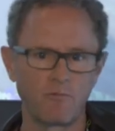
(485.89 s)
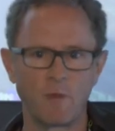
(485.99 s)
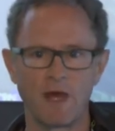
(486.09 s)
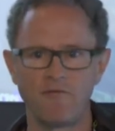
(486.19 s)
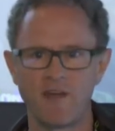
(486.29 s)

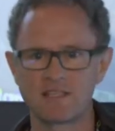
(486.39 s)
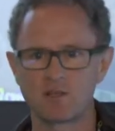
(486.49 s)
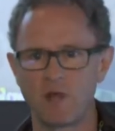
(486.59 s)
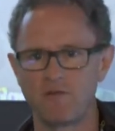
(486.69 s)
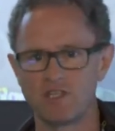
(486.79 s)
uh, faster
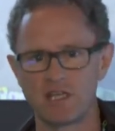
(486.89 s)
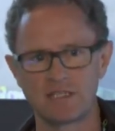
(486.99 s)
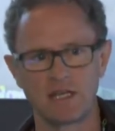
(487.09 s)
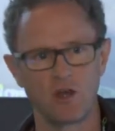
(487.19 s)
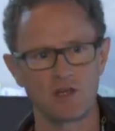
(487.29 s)
way of
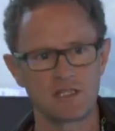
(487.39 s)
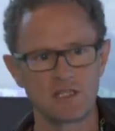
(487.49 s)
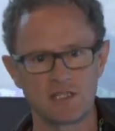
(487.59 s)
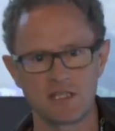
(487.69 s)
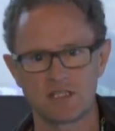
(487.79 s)
ingesting logs into
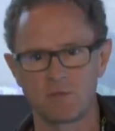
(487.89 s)
the system,